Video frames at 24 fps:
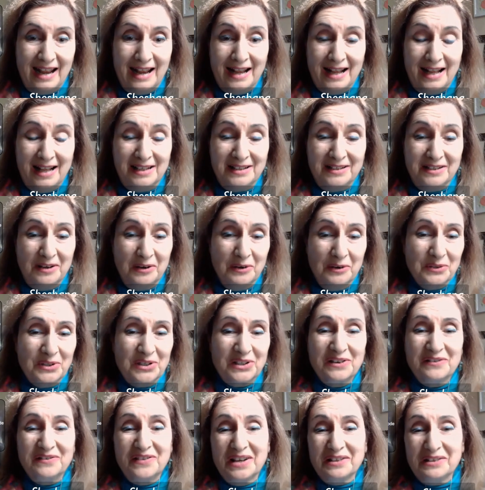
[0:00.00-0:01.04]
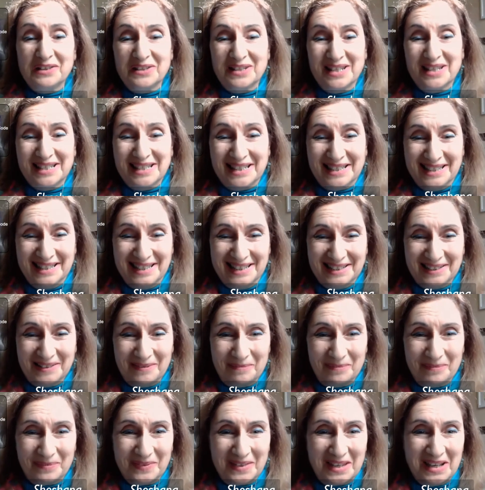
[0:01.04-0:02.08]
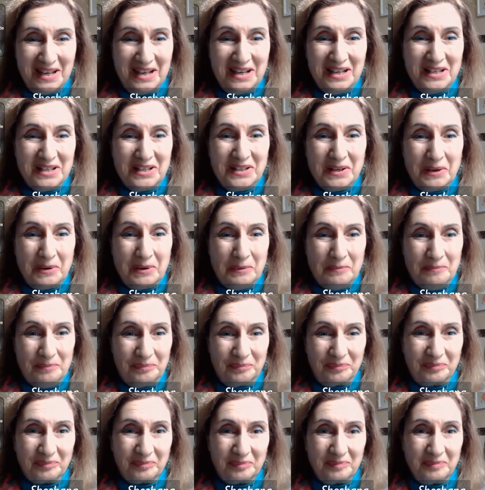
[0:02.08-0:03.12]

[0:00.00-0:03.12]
and a host of other things. So,